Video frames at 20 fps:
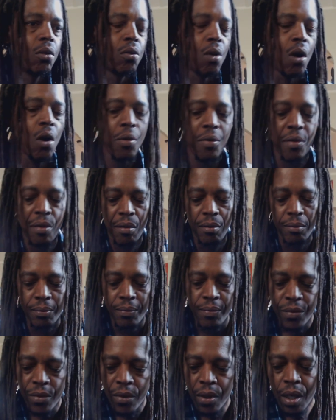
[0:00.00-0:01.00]
growth.
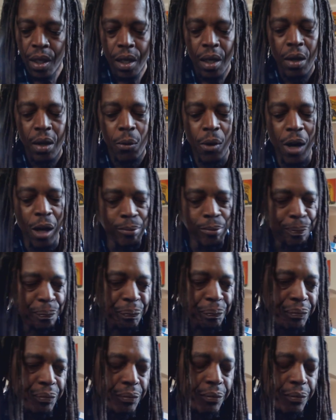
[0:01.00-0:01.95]
Well,